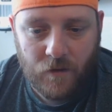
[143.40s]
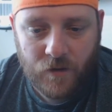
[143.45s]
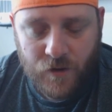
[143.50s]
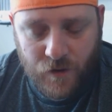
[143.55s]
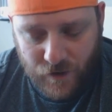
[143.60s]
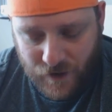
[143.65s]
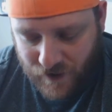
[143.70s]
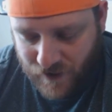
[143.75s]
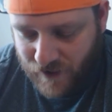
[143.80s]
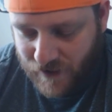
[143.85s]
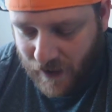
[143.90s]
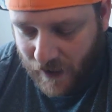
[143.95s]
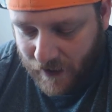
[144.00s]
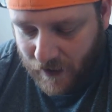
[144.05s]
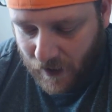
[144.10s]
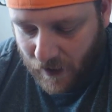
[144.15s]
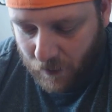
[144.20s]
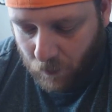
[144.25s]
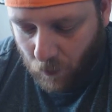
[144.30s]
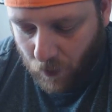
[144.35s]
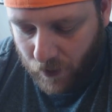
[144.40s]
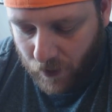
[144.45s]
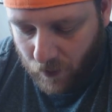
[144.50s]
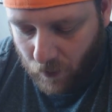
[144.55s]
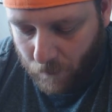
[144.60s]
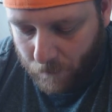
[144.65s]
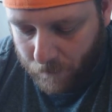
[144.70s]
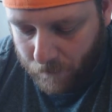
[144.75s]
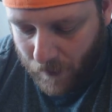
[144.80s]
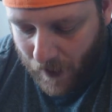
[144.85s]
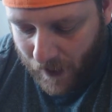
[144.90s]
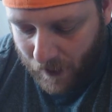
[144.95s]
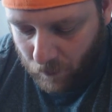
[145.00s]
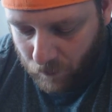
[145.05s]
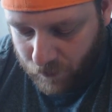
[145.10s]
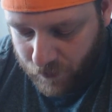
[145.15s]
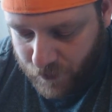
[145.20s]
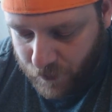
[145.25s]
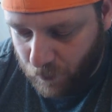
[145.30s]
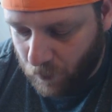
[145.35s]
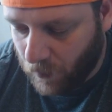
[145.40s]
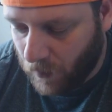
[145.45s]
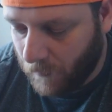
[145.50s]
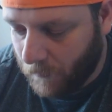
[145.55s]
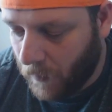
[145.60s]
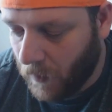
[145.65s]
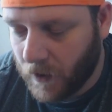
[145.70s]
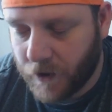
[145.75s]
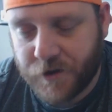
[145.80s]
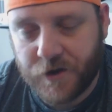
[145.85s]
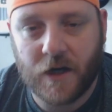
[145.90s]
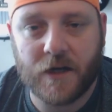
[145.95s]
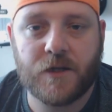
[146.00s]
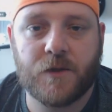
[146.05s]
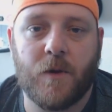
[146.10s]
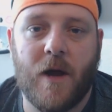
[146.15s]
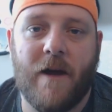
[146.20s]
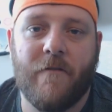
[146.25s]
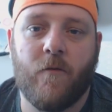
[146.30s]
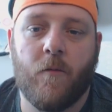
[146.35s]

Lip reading: So this is kind of, I do want to apologize to